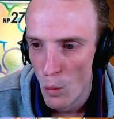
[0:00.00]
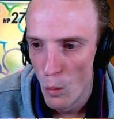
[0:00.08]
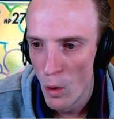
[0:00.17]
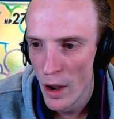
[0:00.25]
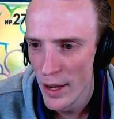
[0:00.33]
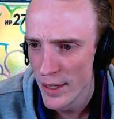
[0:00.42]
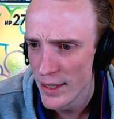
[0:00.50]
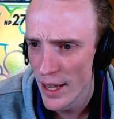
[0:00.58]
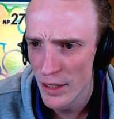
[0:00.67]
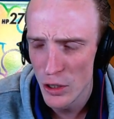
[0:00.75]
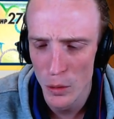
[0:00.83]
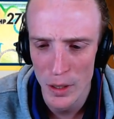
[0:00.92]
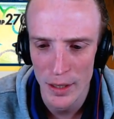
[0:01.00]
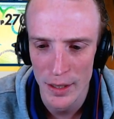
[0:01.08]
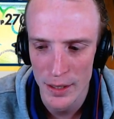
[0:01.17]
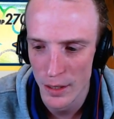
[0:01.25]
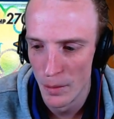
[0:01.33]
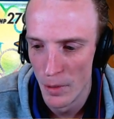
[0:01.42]
Why is that doing
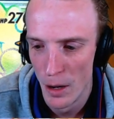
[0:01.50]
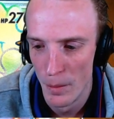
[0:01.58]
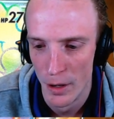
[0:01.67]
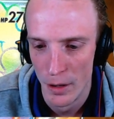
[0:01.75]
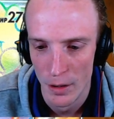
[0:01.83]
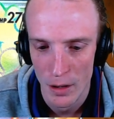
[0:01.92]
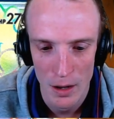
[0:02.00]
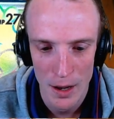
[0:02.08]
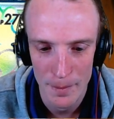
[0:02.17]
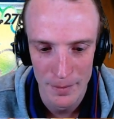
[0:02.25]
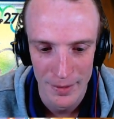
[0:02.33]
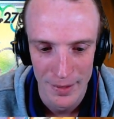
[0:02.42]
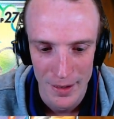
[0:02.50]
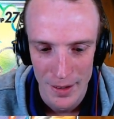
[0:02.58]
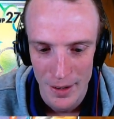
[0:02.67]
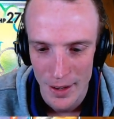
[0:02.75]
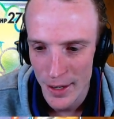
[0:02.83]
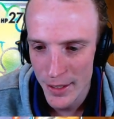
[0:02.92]
this at the moment?
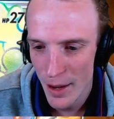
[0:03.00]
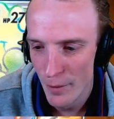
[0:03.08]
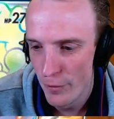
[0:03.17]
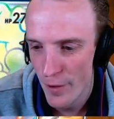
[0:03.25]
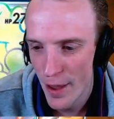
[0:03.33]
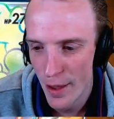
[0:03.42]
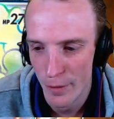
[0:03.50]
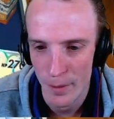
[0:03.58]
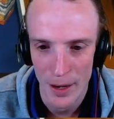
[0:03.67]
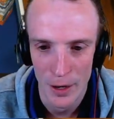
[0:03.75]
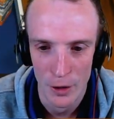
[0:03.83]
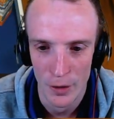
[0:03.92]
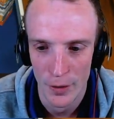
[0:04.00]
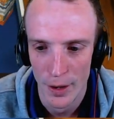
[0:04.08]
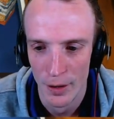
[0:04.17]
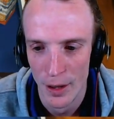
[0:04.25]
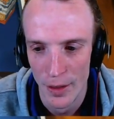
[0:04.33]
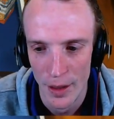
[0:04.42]
It's unfair for me to do
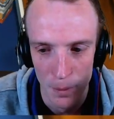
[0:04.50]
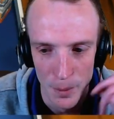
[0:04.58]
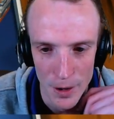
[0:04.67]
something like that.